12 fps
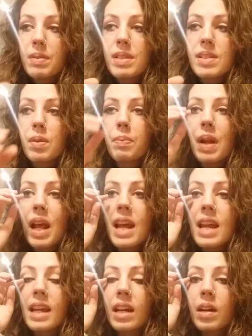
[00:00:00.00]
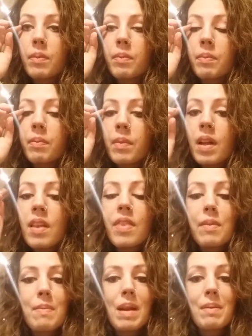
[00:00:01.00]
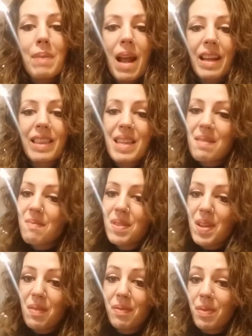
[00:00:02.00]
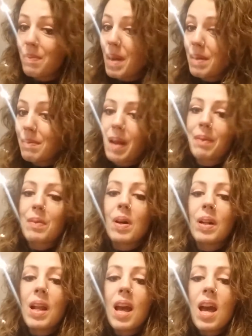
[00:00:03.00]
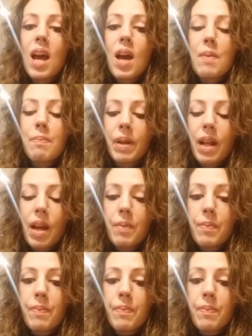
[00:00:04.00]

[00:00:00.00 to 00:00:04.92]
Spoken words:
it was still playing the Men in Black theme tune from Men in Black 1. But